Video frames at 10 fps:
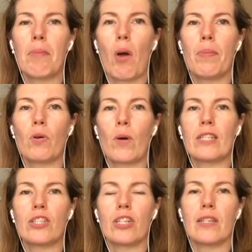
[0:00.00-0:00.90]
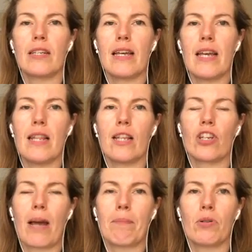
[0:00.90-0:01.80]
pop your question in the
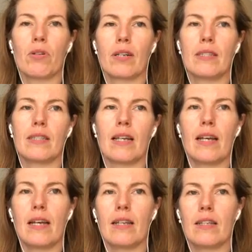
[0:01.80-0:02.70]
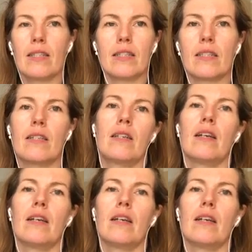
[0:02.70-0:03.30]
chat box and